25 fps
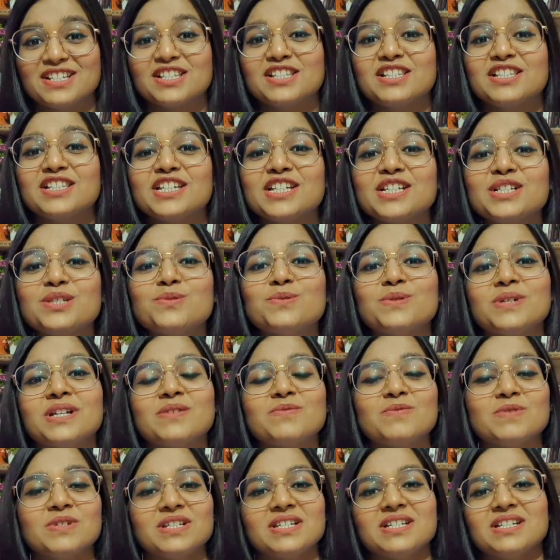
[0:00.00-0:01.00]
C2
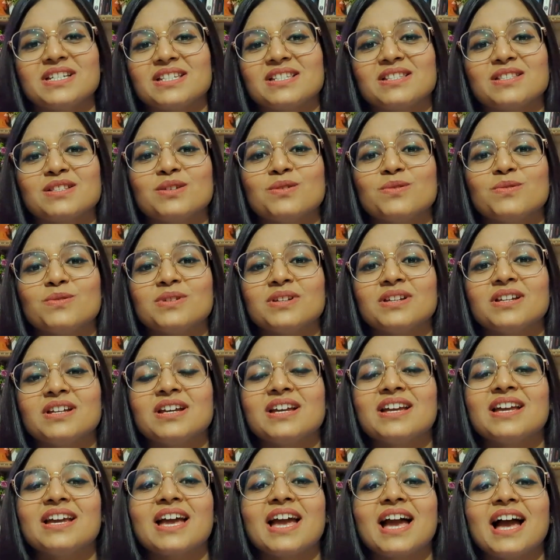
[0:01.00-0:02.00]
level is known
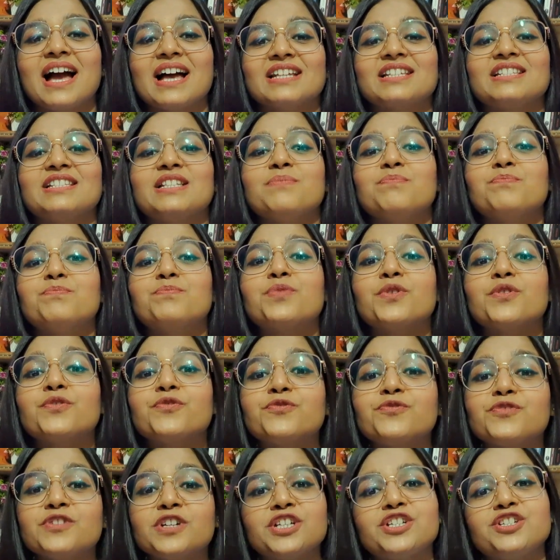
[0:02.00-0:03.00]
as the
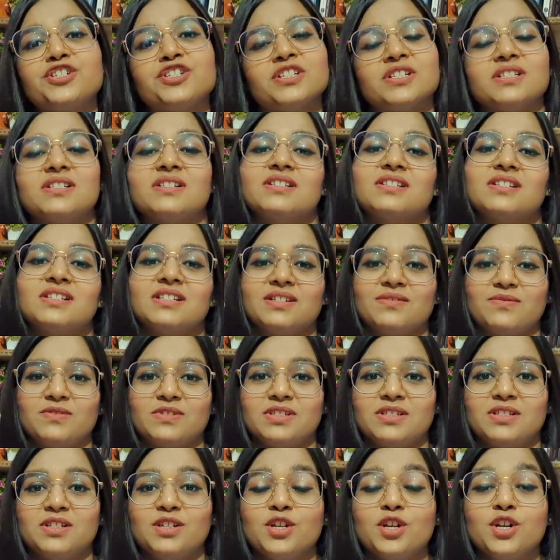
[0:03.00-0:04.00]
proficient
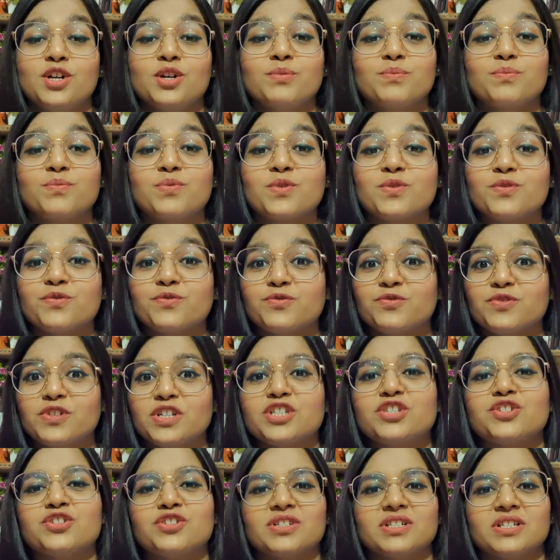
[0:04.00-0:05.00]
level.
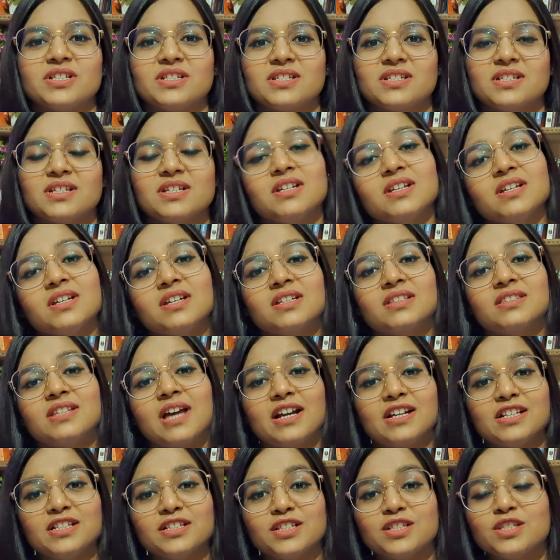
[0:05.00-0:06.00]
Proficient,
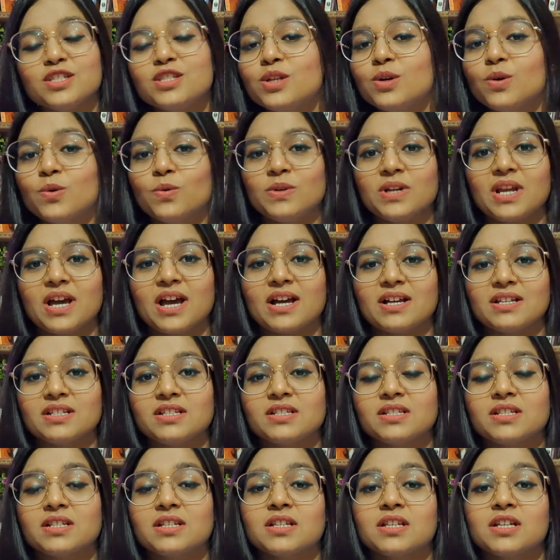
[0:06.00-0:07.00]
that is known
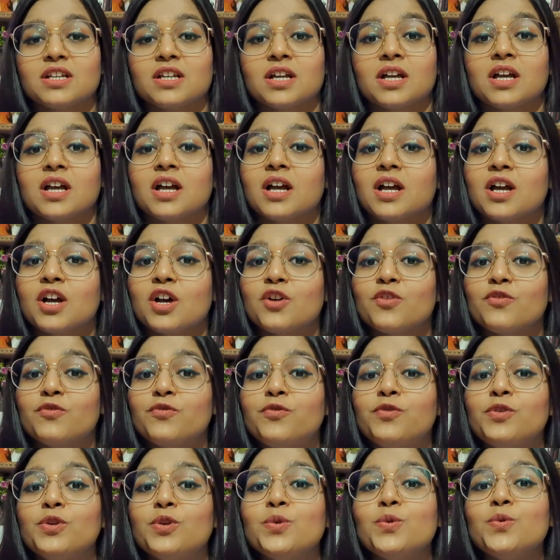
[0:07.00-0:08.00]
as
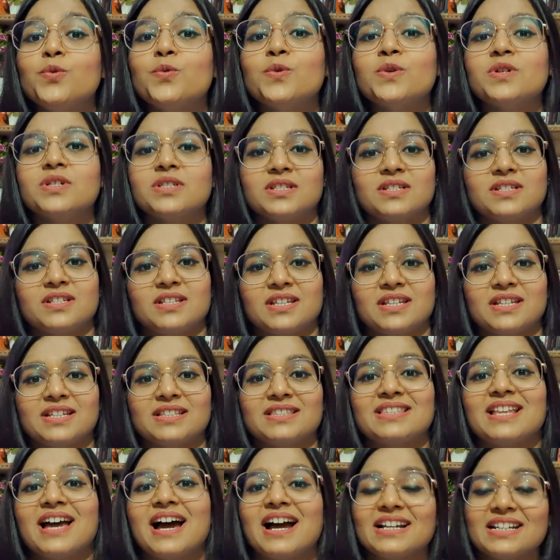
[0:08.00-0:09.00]
fluency.
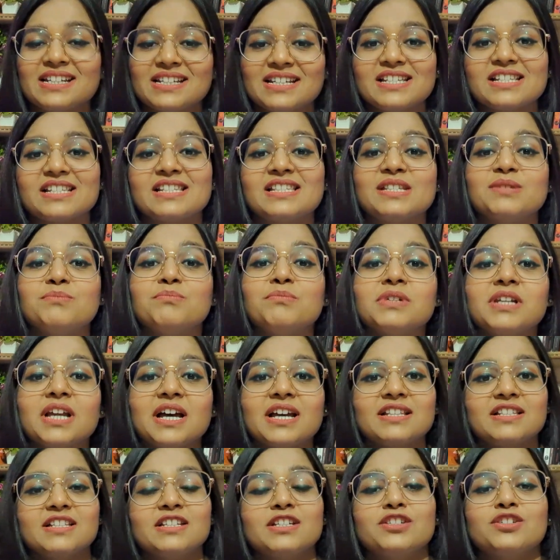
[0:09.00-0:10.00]
That is
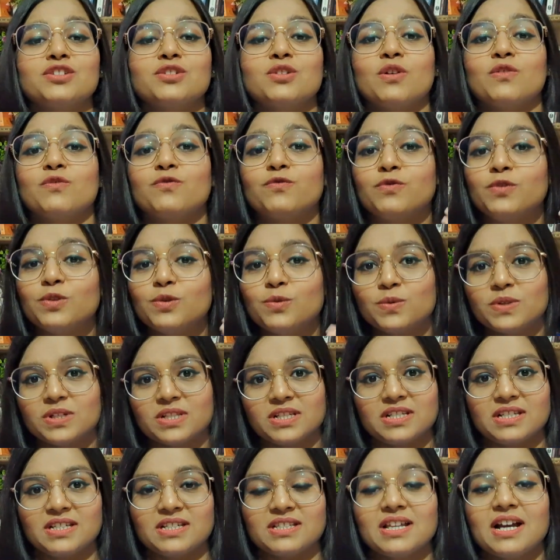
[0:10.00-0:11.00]
symbolization of
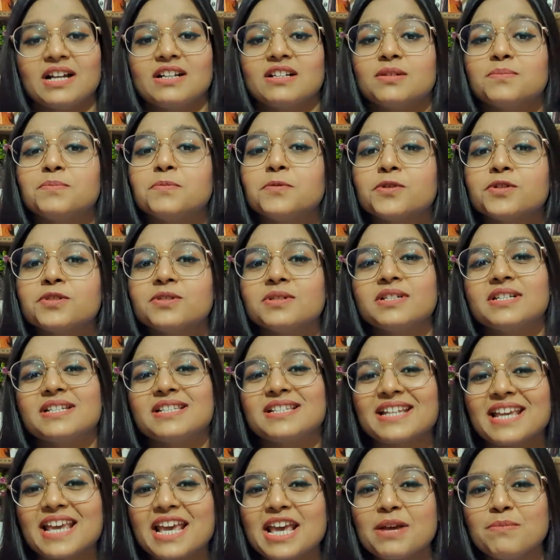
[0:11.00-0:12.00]
fluency, that a person is
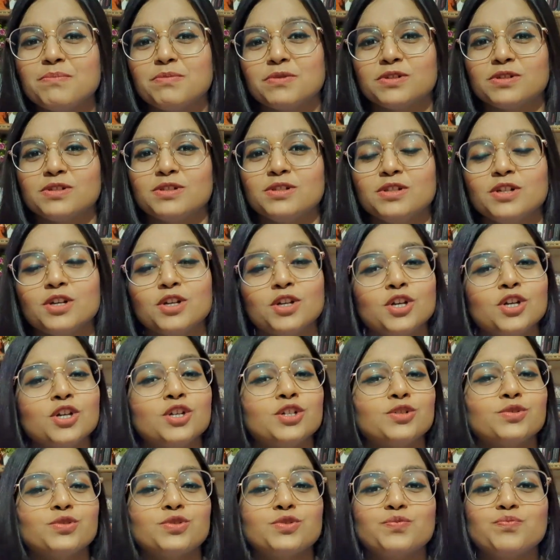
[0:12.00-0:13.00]
able
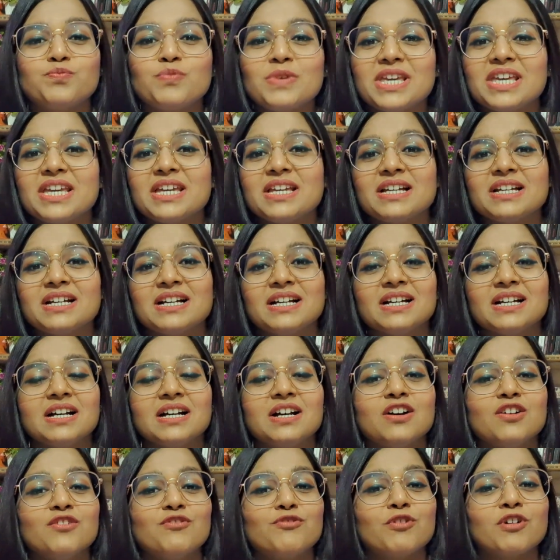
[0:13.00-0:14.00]
to speak
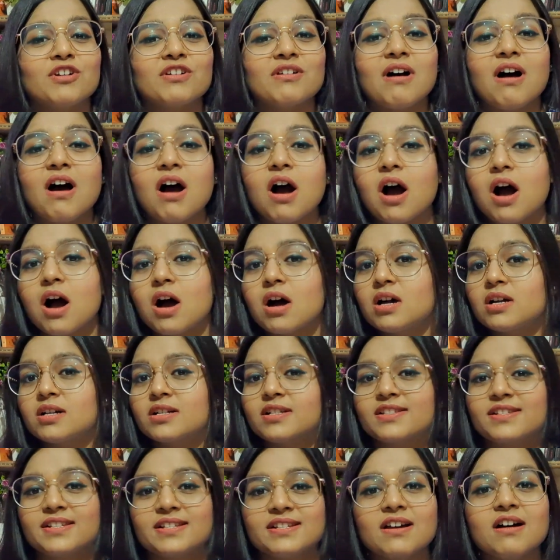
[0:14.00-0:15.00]
for
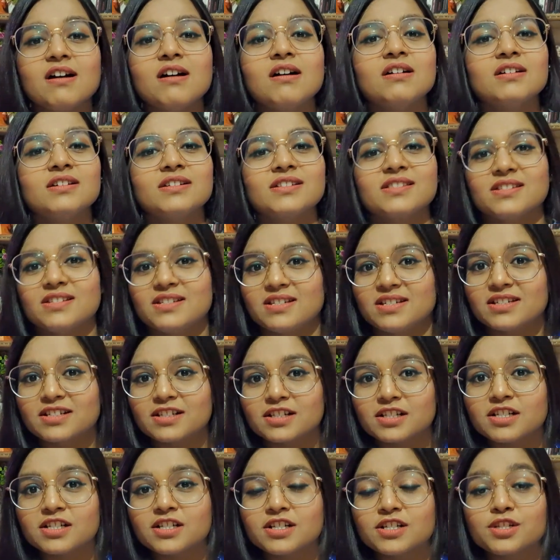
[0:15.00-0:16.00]
hours and hours in
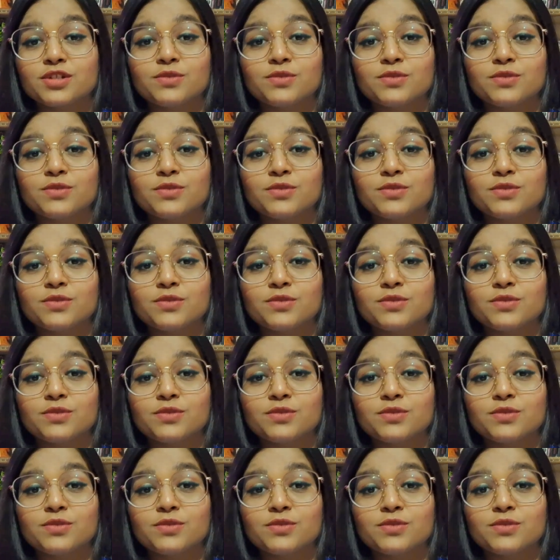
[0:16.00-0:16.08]
English